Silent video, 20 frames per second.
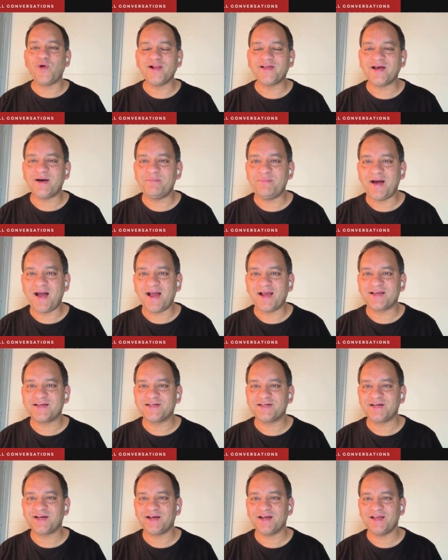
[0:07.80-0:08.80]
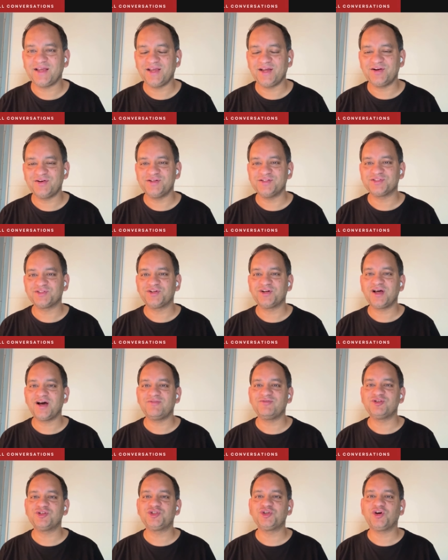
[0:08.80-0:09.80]
welcome back. Here is
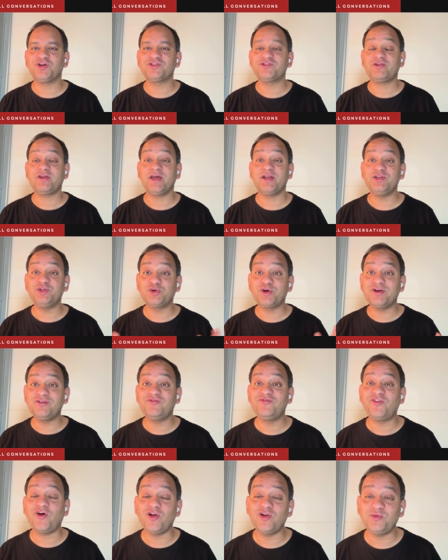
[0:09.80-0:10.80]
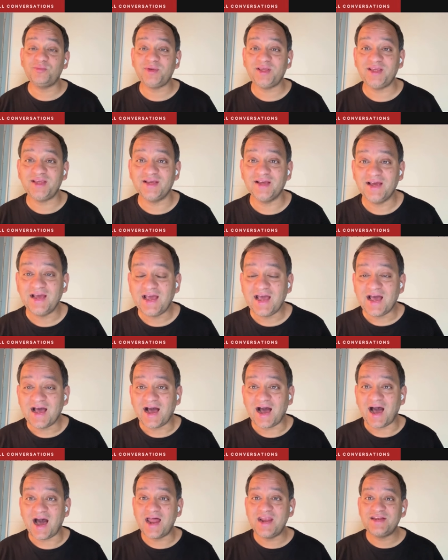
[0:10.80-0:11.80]
Arunava Chaudhuri, and you can follow me
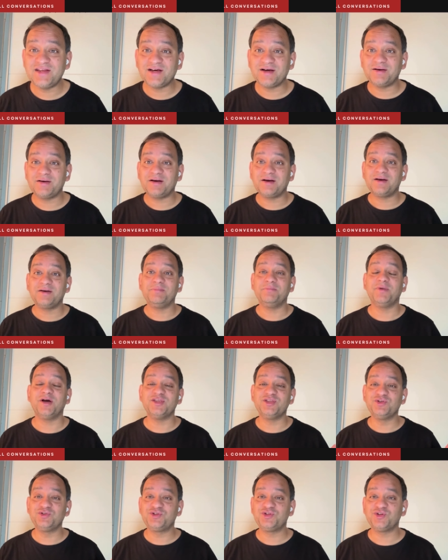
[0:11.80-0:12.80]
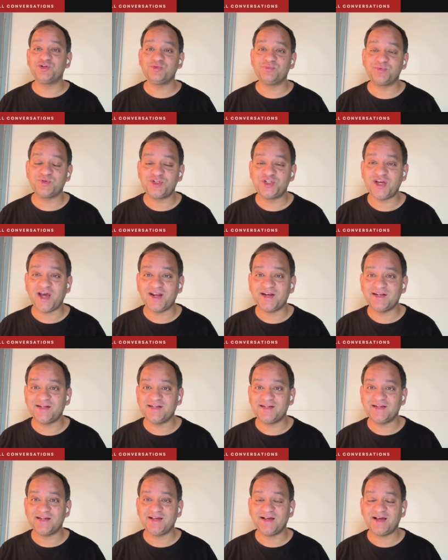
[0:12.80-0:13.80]
under my YouTube
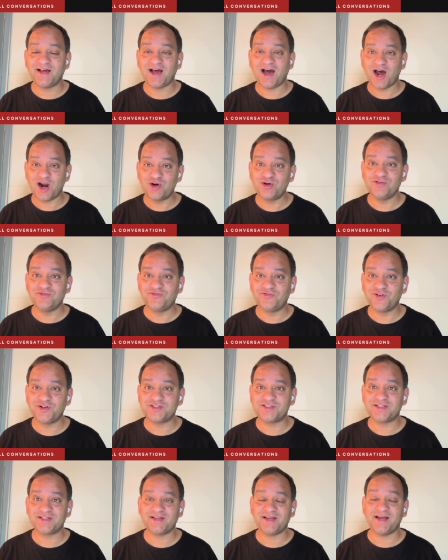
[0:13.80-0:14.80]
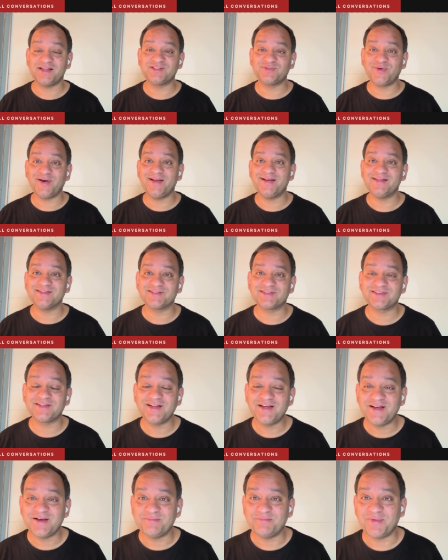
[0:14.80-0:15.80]
channel, Arunfoot, as well as
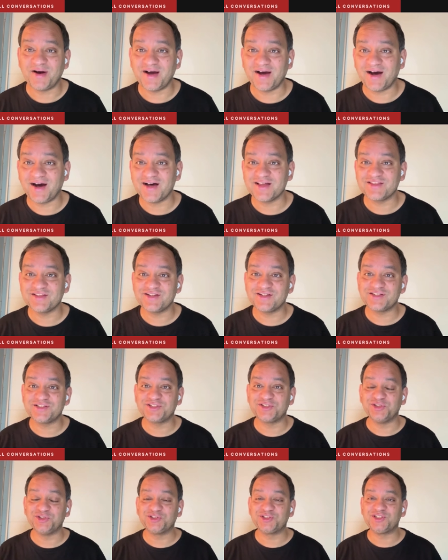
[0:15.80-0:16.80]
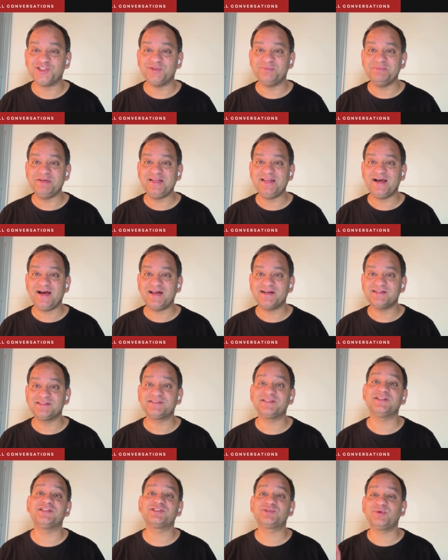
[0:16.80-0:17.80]
my other social media
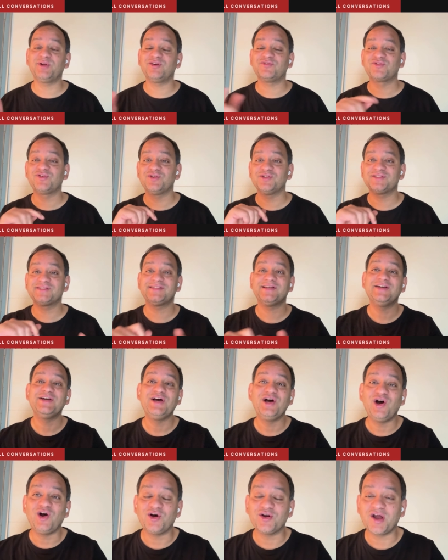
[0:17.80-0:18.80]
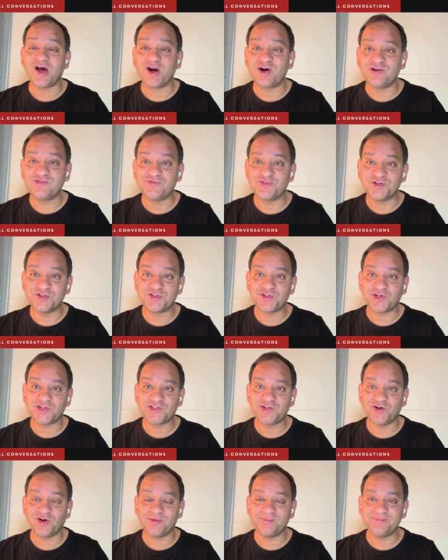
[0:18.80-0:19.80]
handles, and as well, of course, on
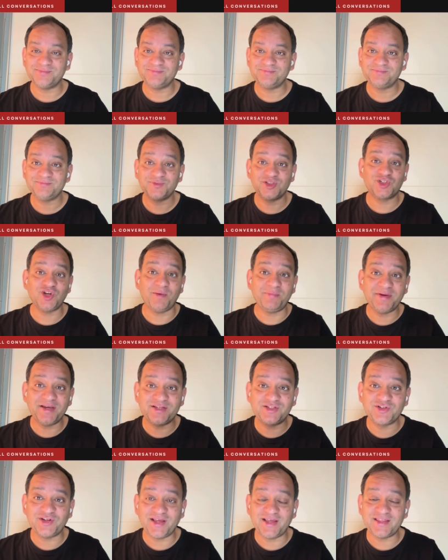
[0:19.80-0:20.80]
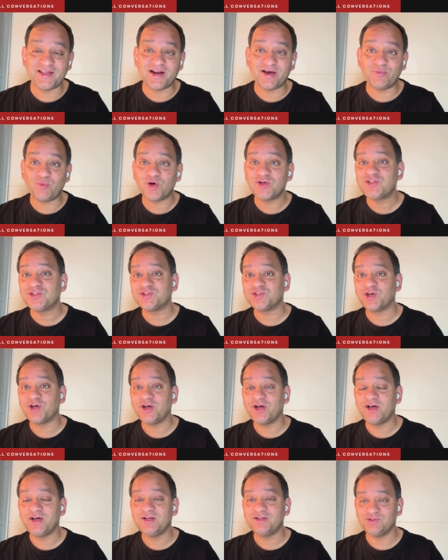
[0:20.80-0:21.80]
arunfoot.com. The topic today that I wanted
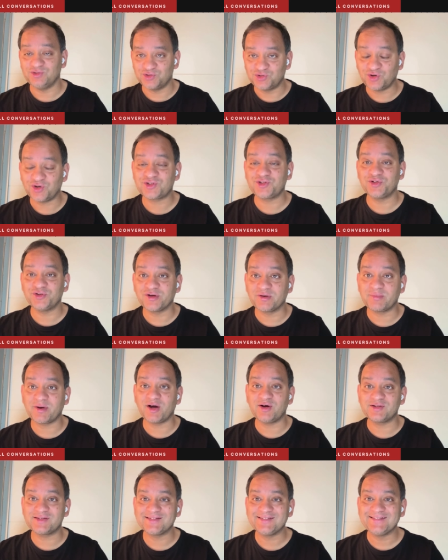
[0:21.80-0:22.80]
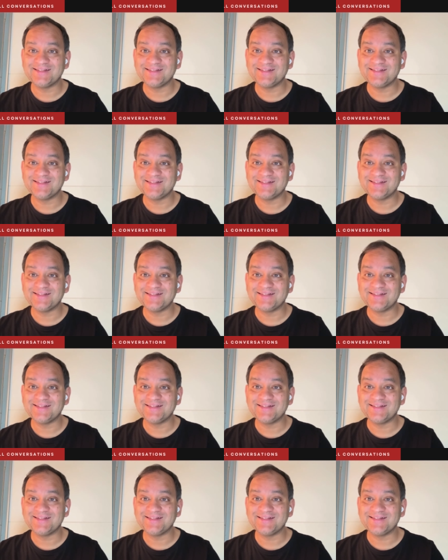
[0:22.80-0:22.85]
to talk to you about